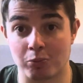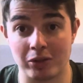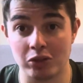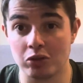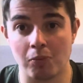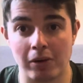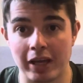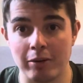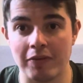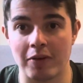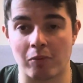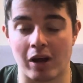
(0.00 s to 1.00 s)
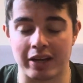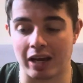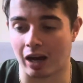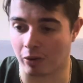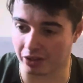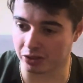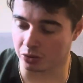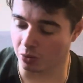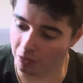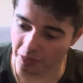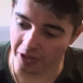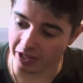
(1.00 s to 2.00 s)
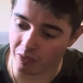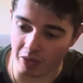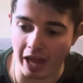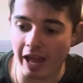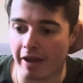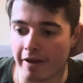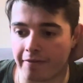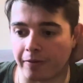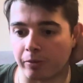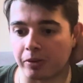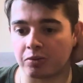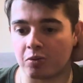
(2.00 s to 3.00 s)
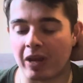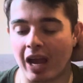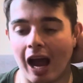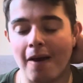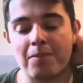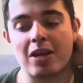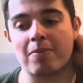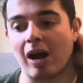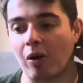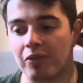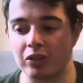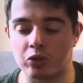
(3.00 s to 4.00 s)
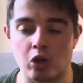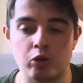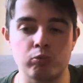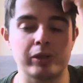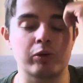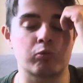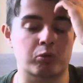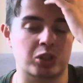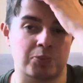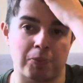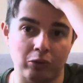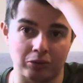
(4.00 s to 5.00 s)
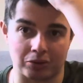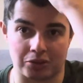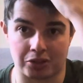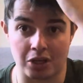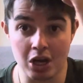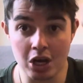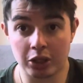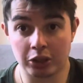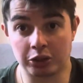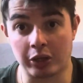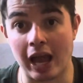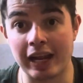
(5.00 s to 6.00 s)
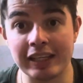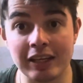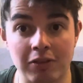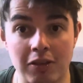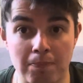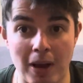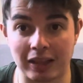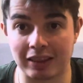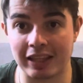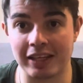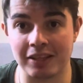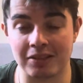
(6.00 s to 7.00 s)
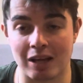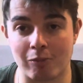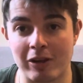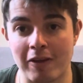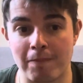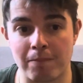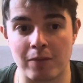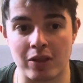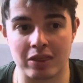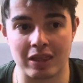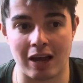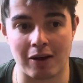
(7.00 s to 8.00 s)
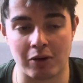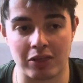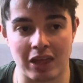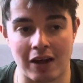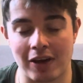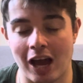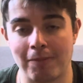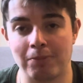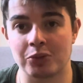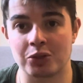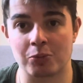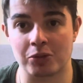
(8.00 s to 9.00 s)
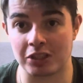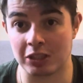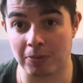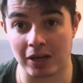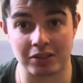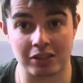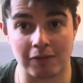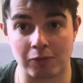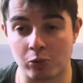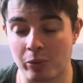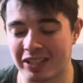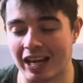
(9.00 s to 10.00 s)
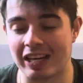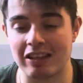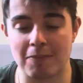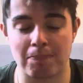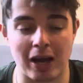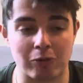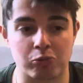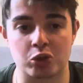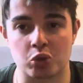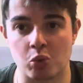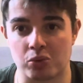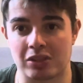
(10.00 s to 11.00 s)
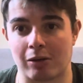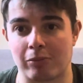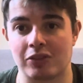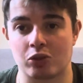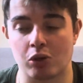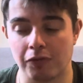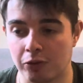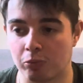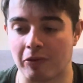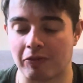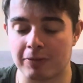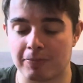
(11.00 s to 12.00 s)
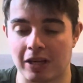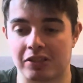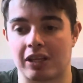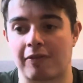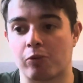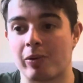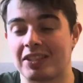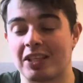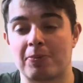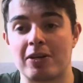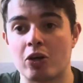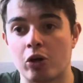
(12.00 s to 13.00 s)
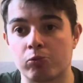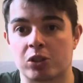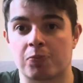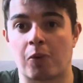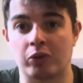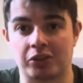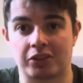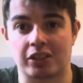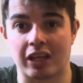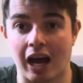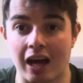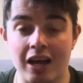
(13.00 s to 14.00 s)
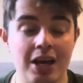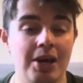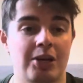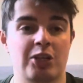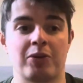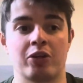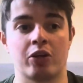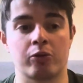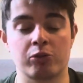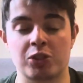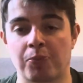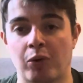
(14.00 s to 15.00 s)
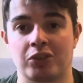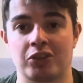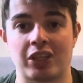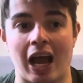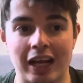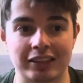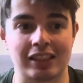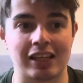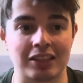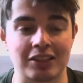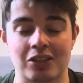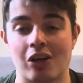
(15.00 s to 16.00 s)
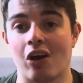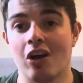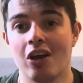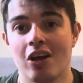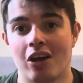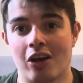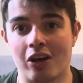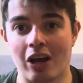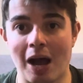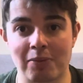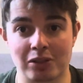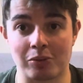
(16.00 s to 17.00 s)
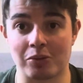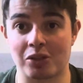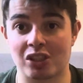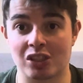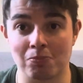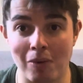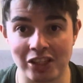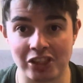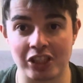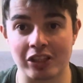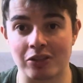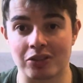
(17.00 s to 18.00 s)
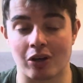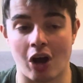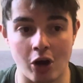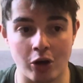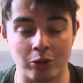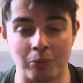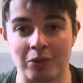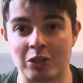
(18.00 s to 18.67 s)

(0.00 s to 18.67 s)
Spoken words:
We're just not playing with it right now. There's nothing there for us to be happy about. There's no real response to any of the bad things that have happened to us these past several weeks, any of the bad results that we've suffered with these past several weeks. There's been no response to that. There's been no response to Atalanta absolutely smashing us at home.